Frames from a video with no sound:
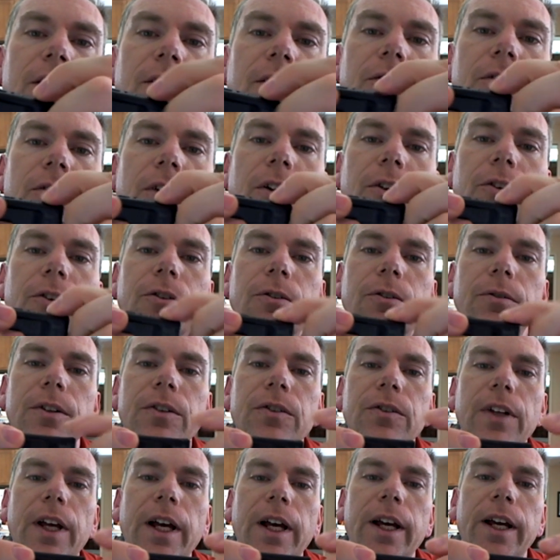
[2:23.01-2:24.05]
there's also a
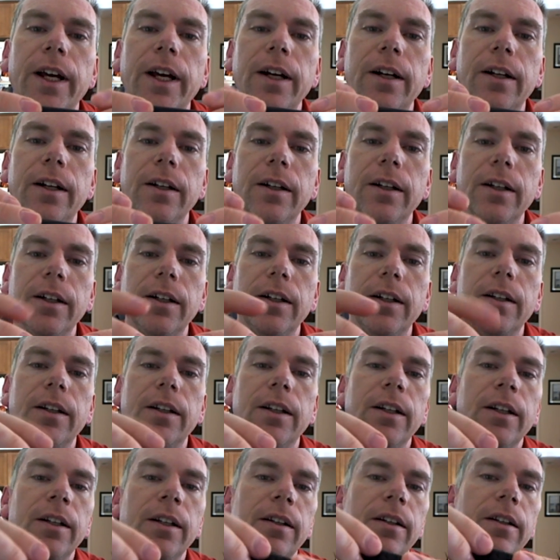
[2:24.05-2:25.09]
side
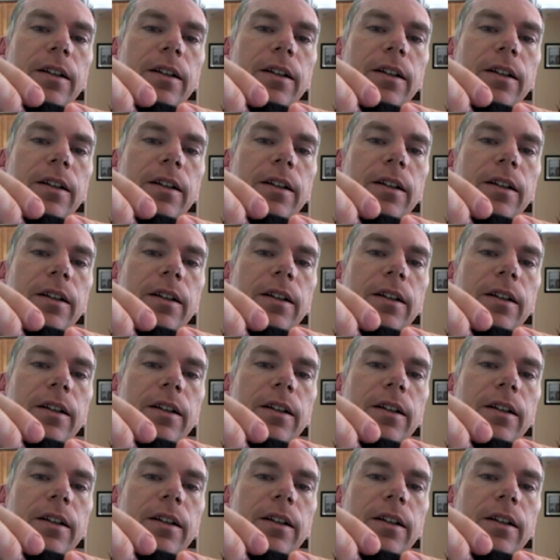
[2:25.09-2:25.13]
thing.